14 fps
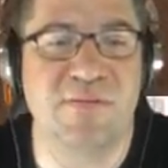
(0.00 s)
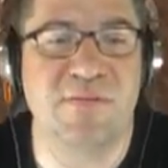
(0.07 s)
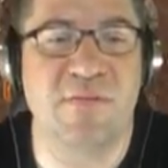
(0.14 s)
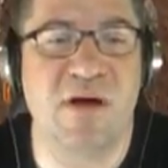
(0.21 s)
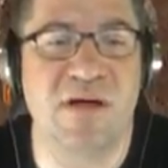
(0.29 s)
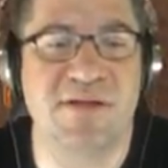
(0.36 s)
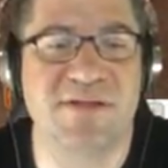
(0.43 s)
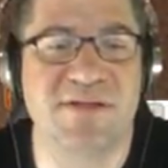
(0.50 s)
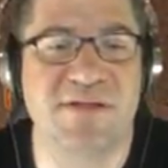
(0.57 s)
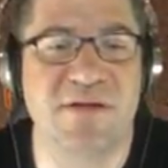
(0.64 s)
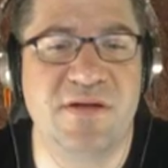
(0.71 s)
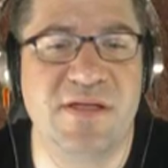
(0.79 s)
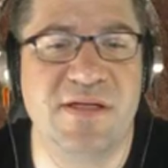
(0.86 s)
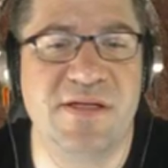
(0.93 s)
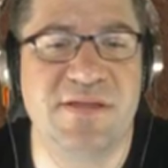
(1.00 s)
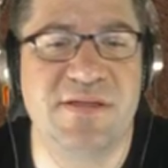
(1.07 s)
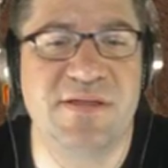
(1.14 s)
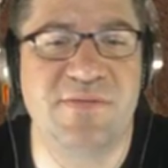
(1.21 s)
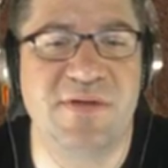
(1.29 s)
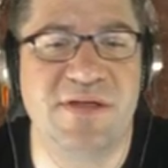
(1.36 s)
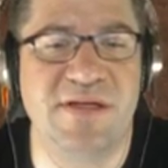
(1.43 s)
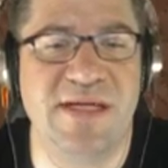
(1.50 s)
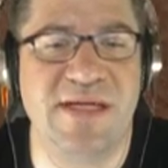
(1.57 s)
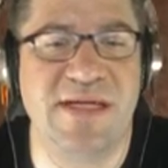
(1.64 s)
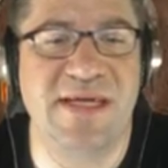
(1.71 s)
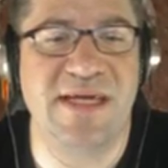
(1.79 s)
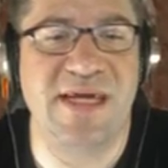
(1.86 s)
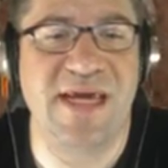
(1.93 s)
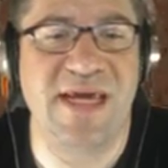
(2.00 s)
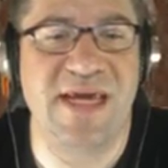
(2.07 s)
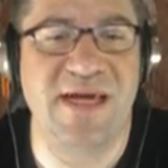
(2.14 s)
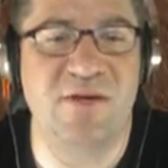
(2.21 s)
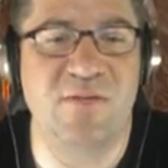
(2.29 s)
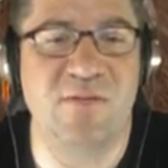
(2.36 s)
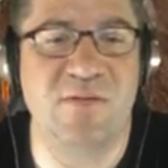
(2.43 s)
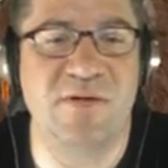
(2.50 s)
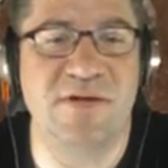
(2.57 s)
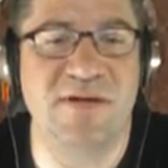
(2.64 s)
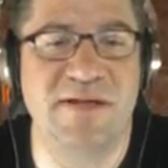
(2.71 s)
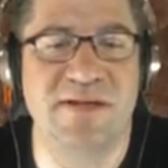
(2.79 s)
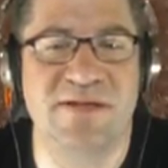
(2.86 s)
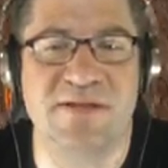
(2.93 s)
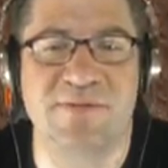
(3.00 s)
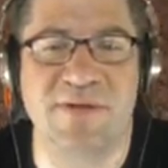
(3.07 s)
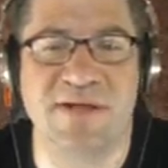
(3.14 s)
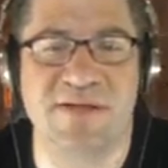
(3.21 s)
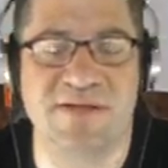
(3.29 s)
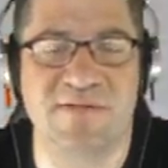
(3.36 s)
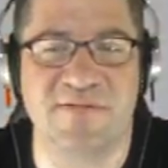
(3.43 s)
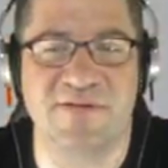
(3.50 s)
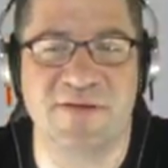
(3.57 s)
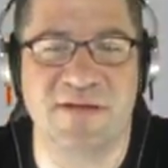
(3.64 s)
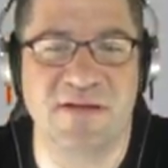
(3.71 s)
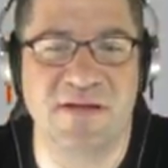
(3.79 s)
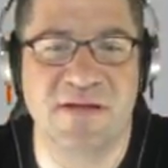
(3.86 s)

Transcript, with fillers: mod saw these, but you can't really, just because of, uh...